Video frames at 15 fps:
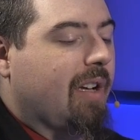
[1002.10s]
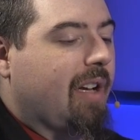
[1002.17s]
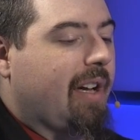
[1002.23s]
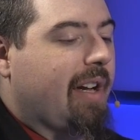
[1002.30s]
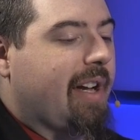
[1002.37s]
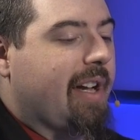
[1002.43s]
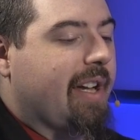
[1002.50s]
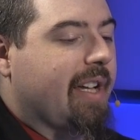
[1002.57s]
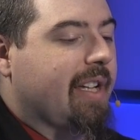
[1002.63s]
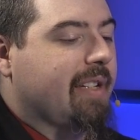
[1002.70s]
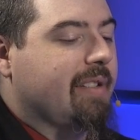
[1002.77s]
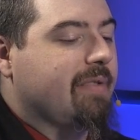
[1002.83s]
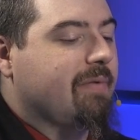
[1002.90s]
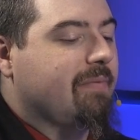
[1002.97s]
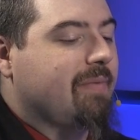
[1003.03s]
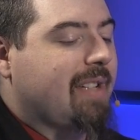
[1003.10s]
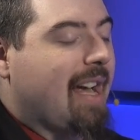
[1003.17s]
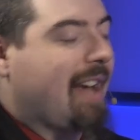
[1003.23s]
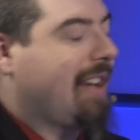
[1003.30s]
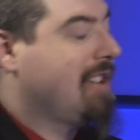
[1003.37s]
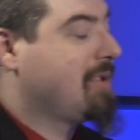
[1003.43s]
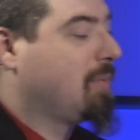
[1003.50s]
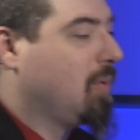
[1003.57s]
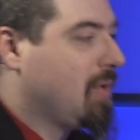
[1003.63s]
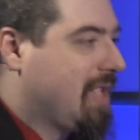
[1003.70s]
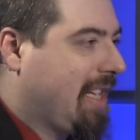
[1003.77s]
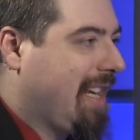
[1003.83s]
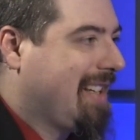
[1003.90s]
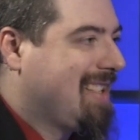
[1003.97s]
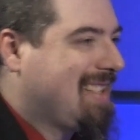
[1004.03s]
has rules
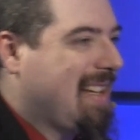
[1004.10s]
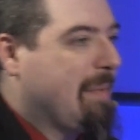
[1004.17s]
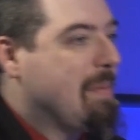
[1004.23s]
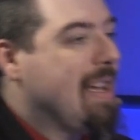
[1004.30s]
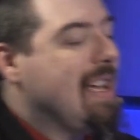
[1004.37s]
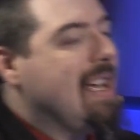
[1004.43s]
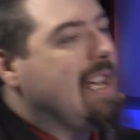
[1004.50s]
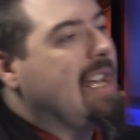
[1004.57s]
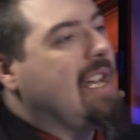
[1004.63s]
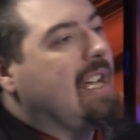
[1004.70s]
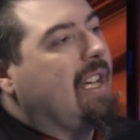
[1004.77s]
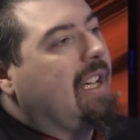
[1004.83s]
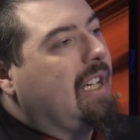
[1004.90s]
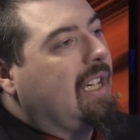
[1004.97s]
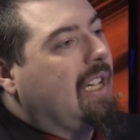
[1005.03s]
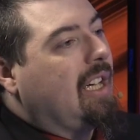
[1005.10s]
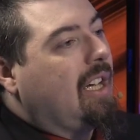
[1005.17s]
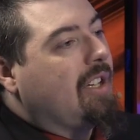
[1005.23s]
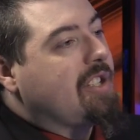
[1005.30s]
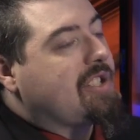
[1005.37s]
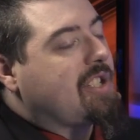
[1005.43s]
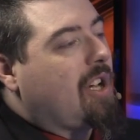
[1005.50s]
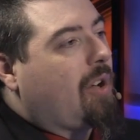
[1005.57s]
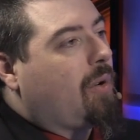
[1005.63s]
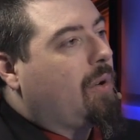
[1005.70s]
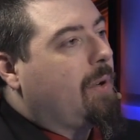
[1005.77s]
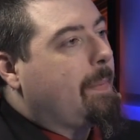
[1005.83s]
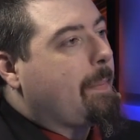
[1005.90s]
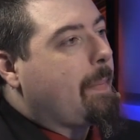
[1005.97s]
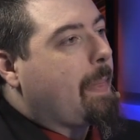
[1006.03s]
against them.
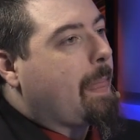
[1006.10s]
So,